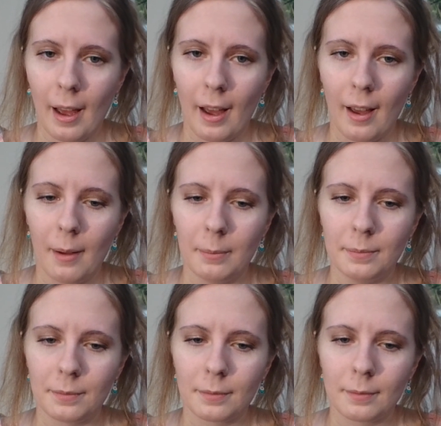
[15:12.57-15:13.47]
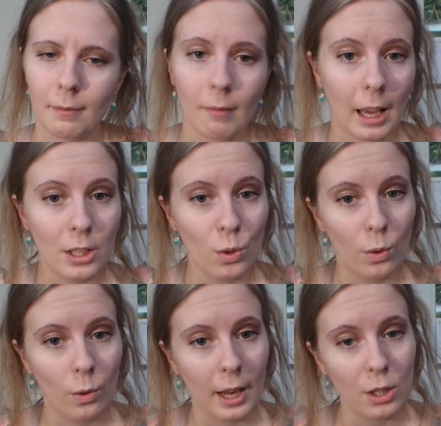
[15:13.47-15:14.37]
I
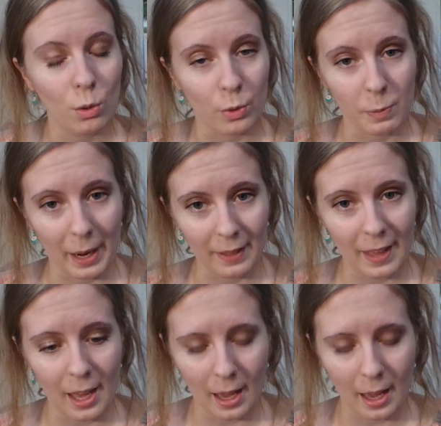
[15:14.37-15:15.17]
do respect that.